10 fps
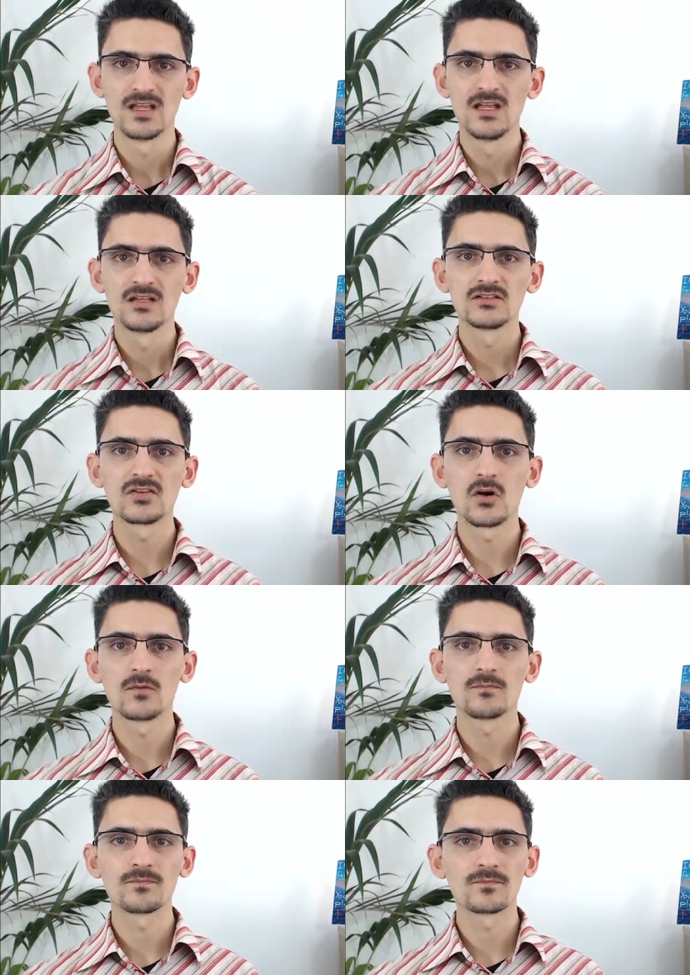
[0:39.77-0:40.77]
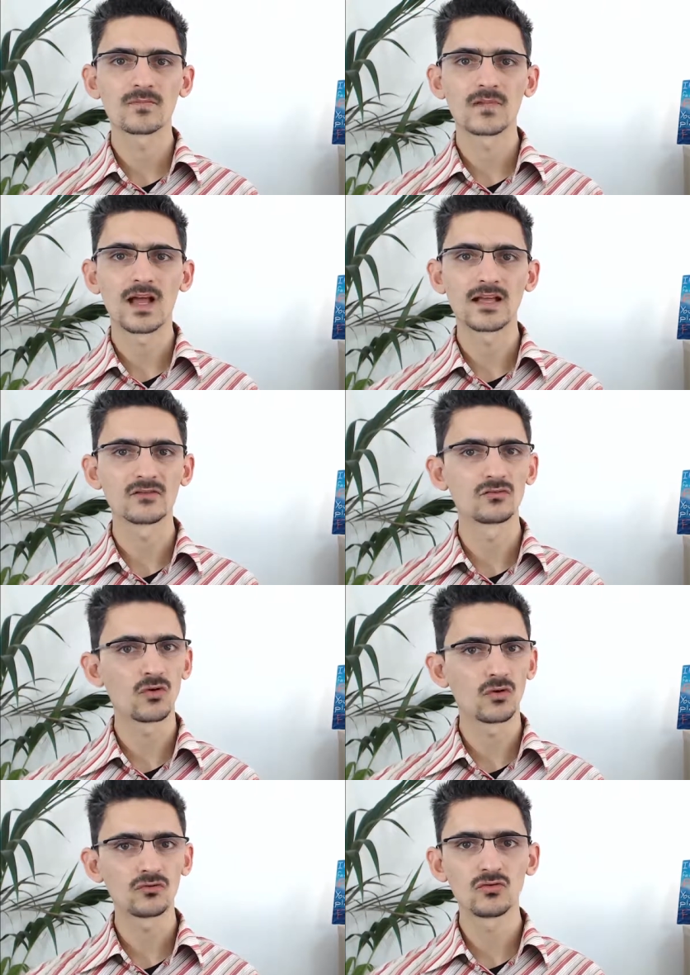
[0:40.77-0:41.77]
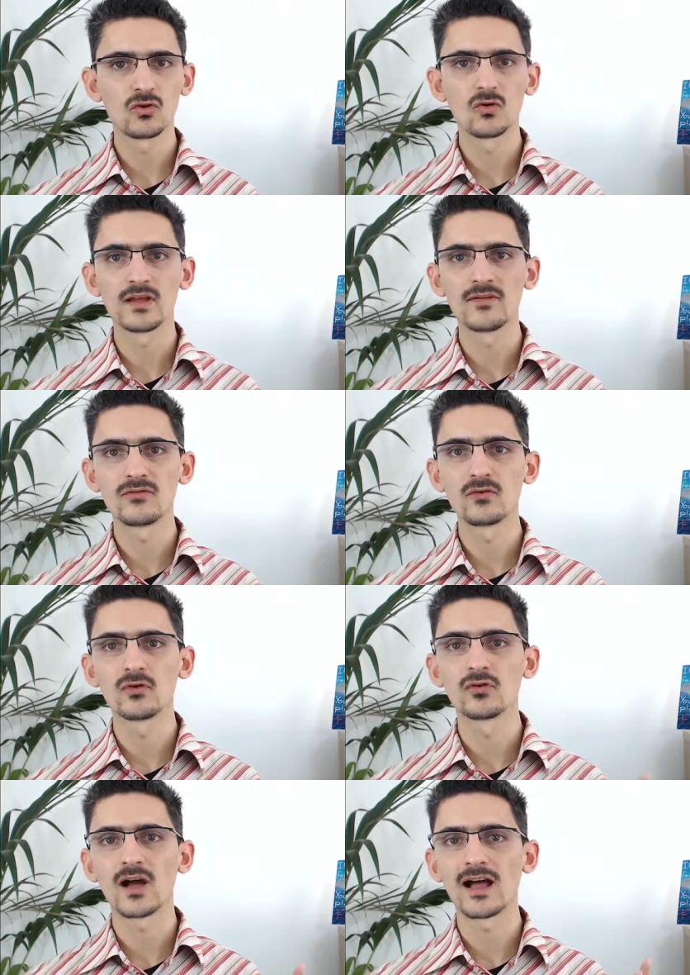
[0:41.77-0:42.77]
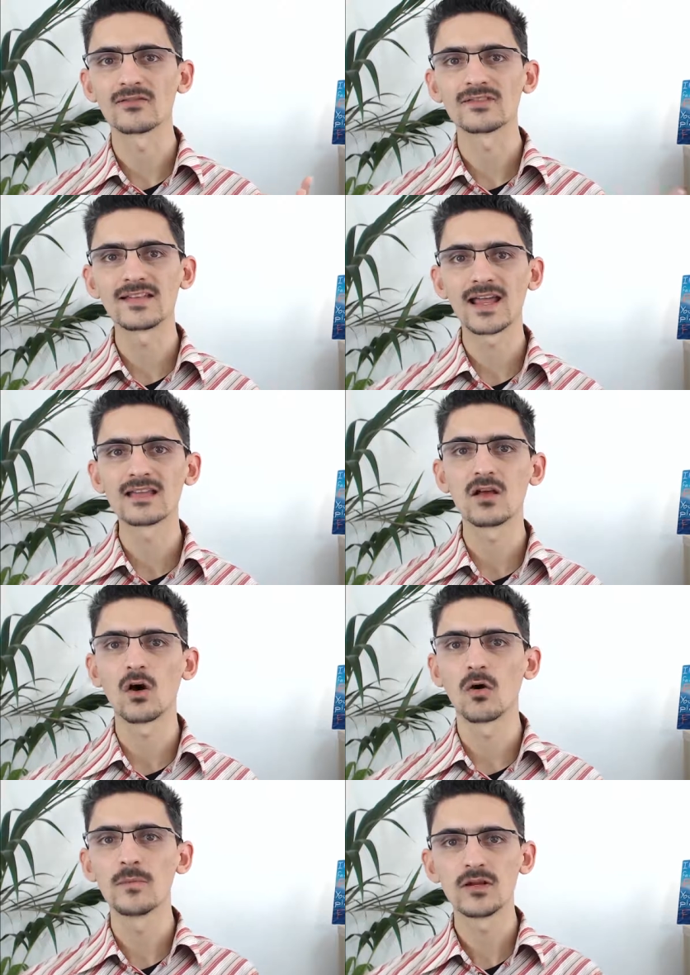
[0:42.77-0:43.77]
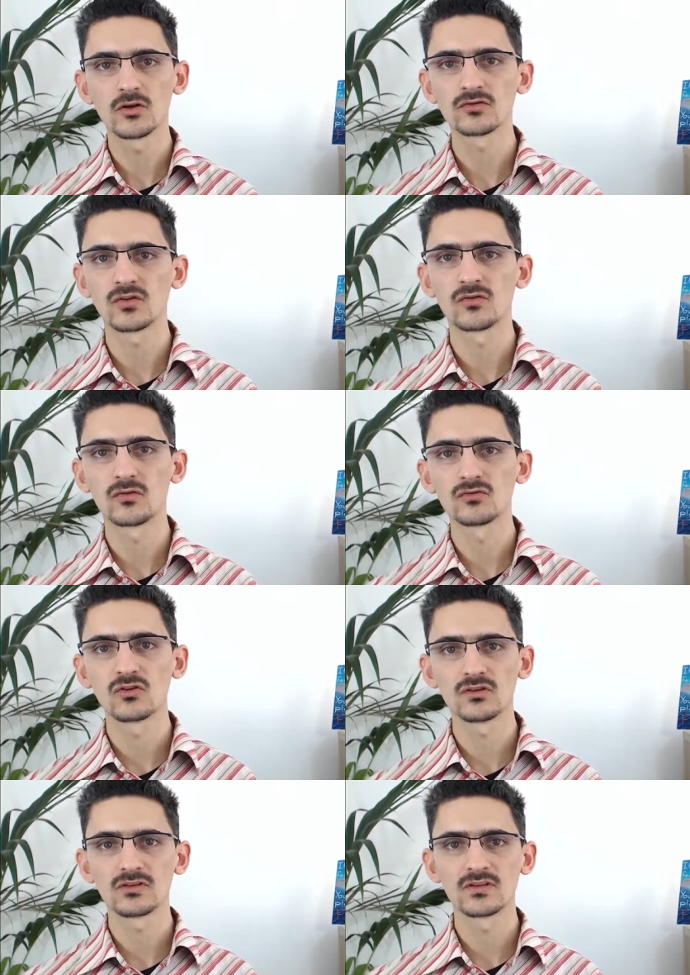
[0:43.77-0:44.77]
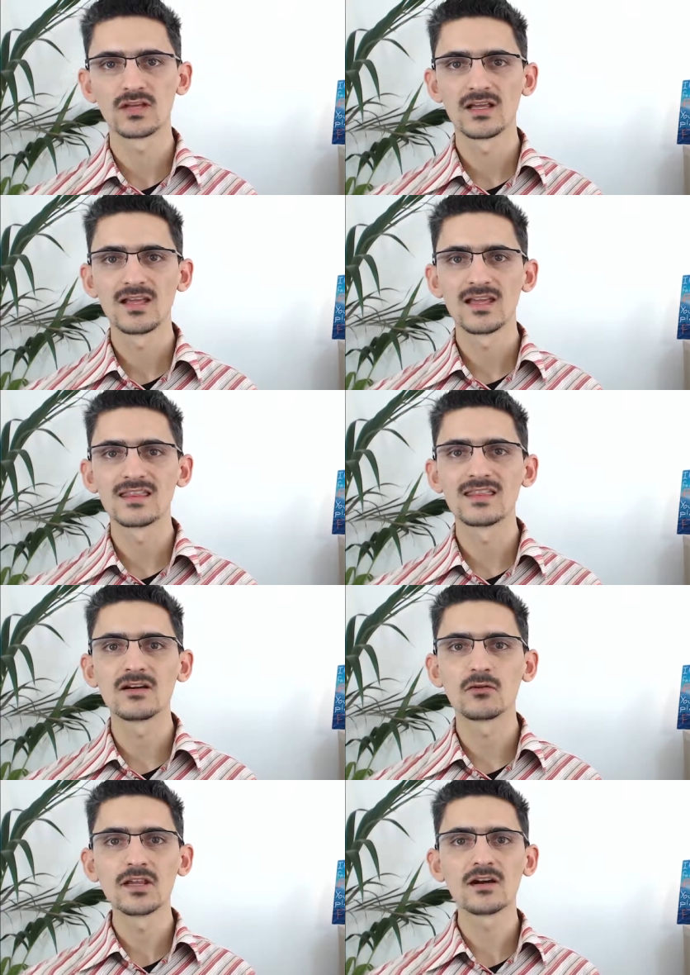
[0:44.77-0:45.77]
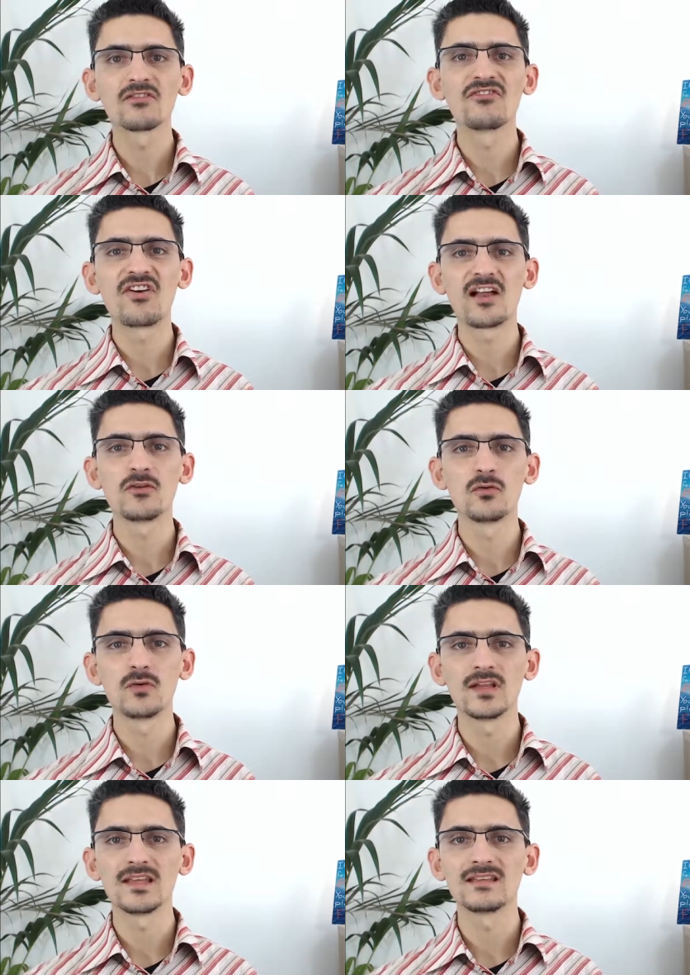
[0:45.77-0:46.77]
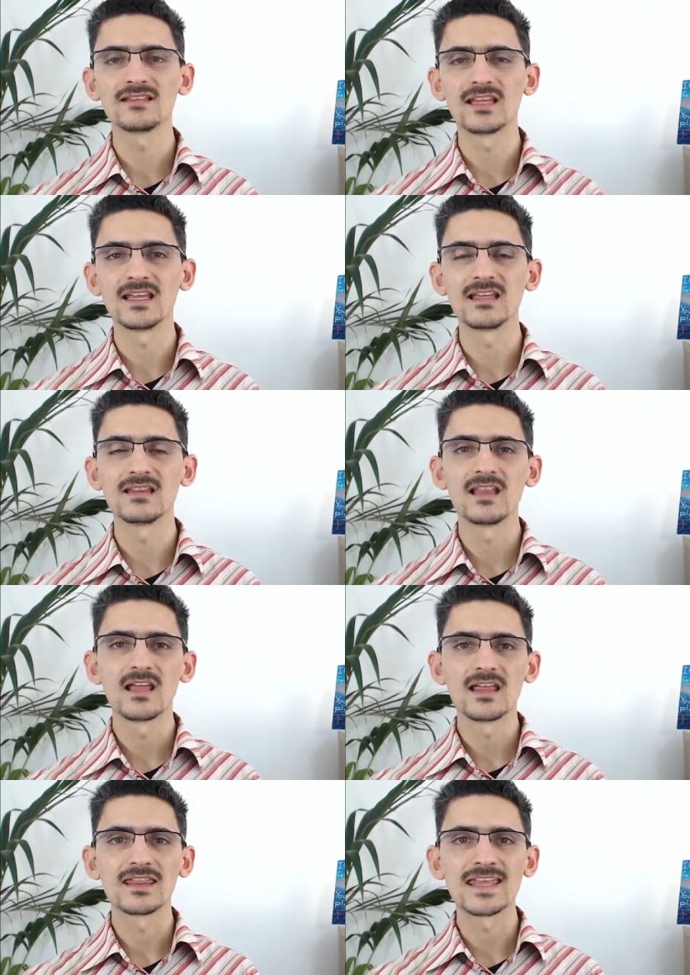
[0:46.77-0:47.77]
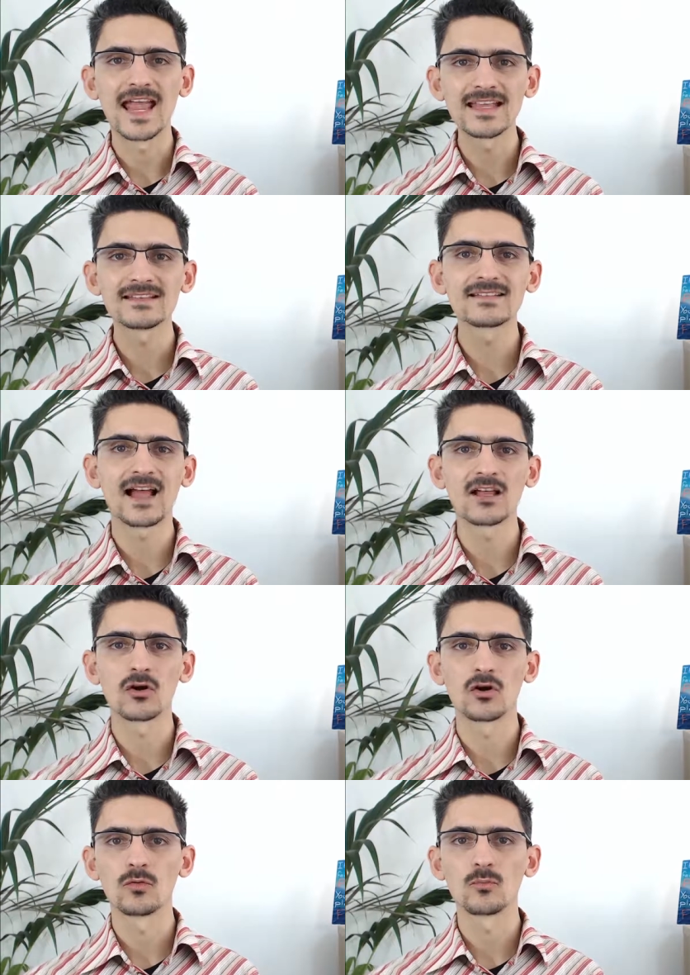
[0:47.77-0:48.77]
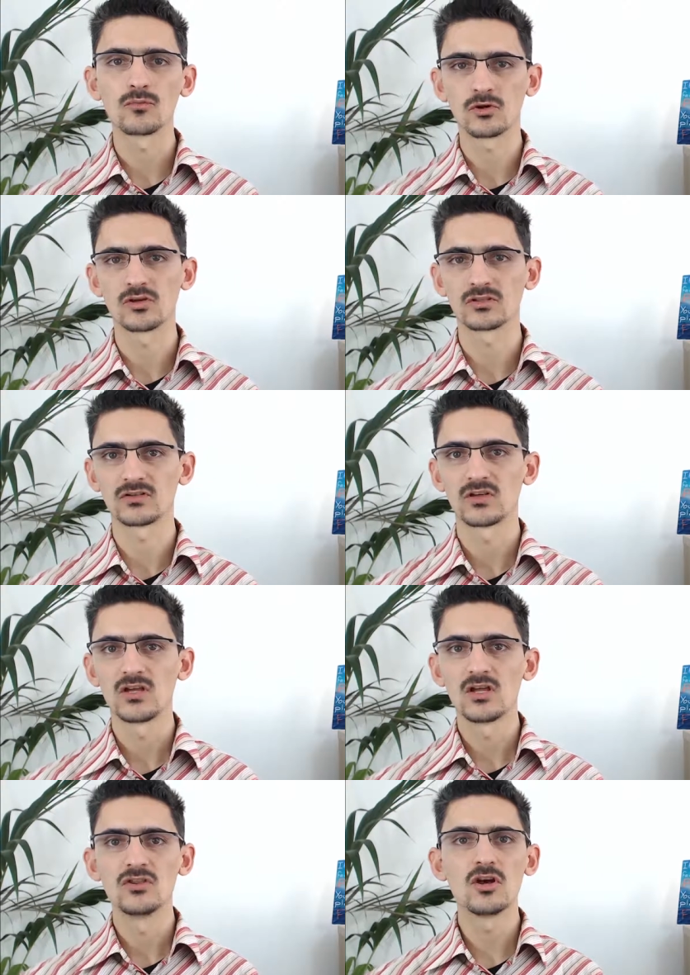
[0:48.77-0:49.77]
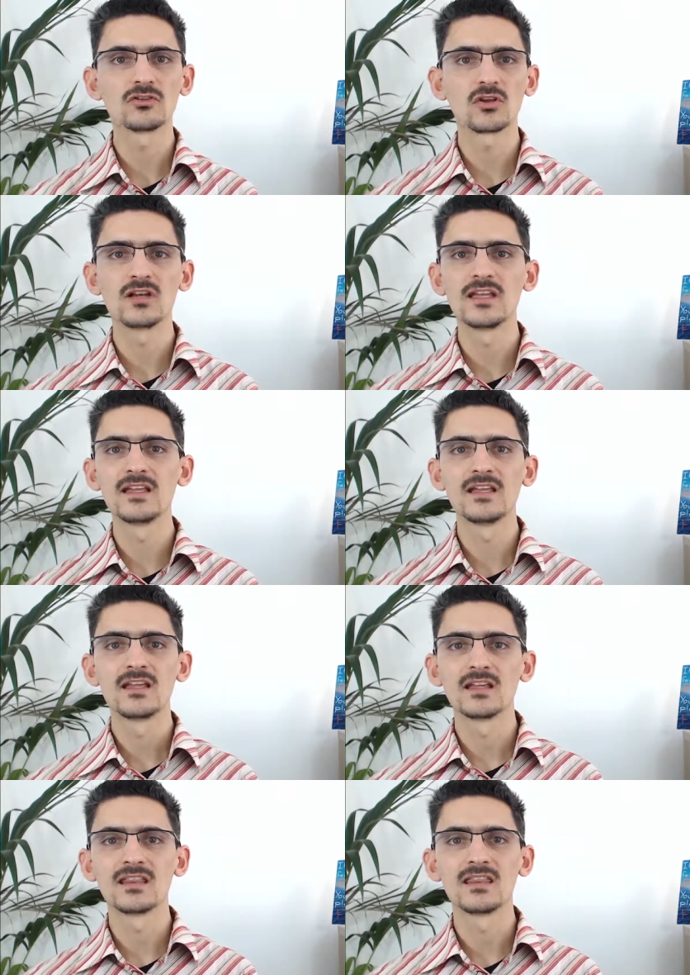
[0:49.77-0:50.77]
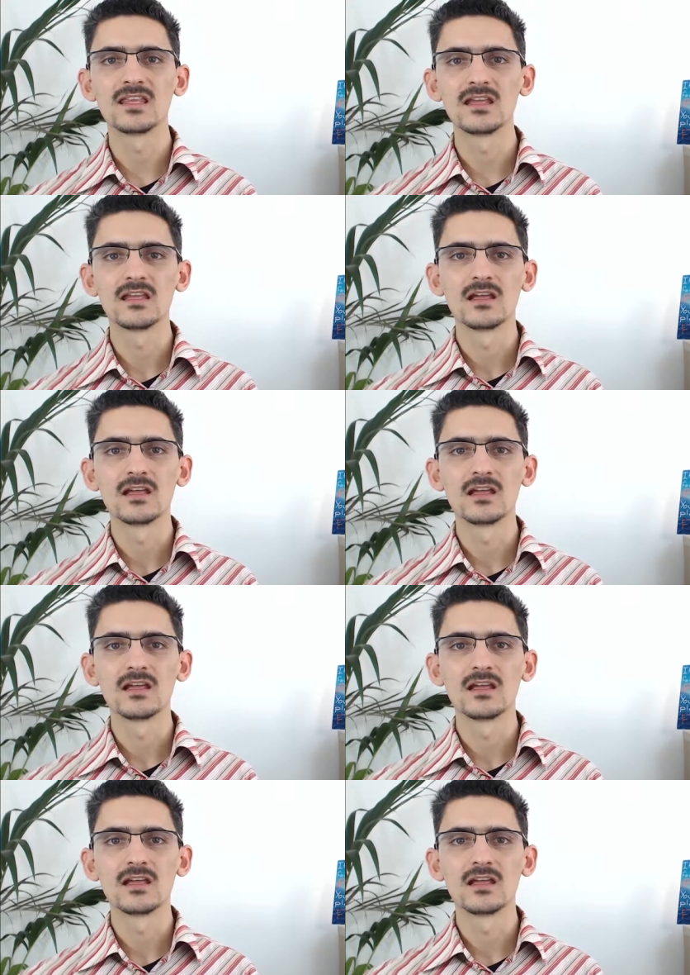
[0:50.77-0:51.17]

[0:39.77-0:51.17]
So, as you don't know if you're going to have 10 or millions of users, the real value is in the entire product, not only the